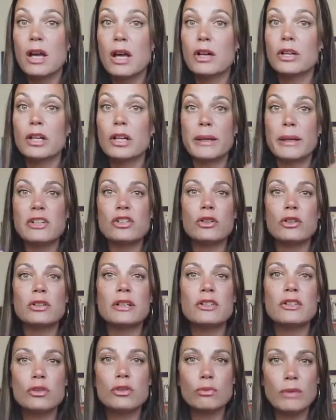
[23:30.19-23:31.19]
could be turned
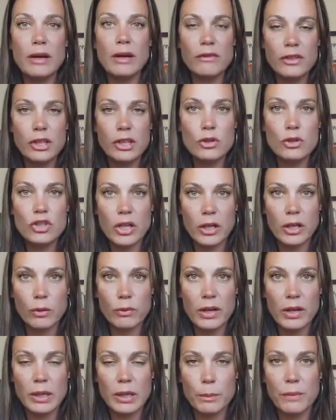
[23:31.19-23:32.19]
into revenue
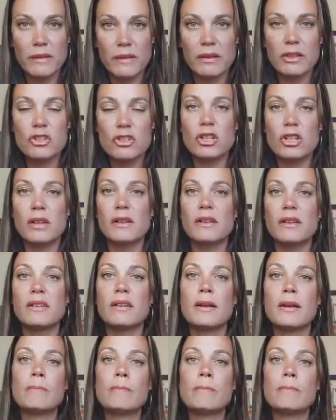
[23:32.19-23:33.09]
generating positions.